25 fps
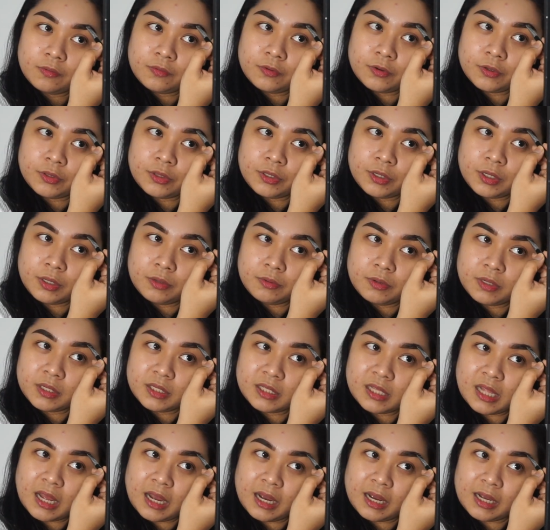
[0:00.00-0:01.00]
For 3
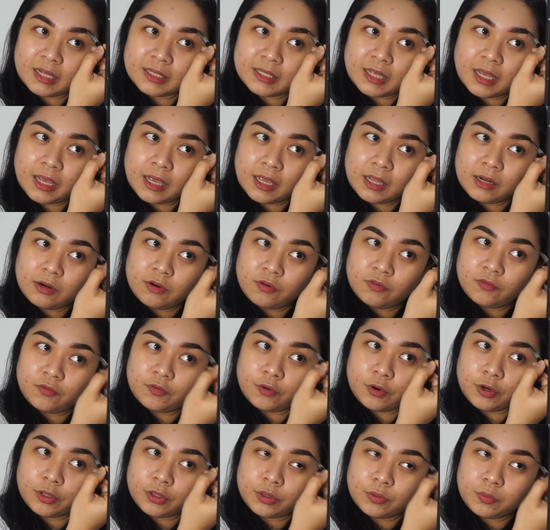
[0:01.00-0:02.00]
weeks lang. Kasi nung
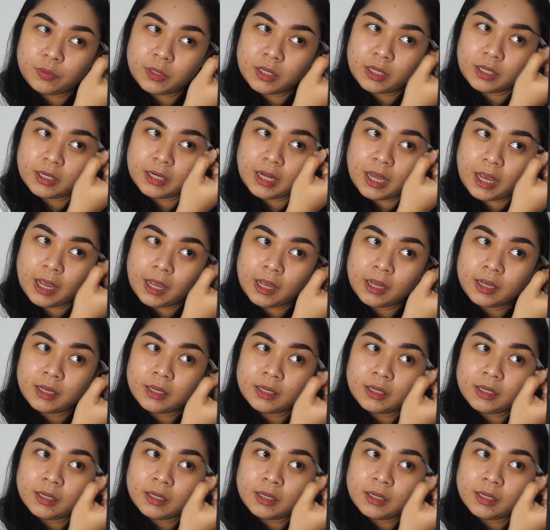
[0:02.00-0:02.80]
4th week na,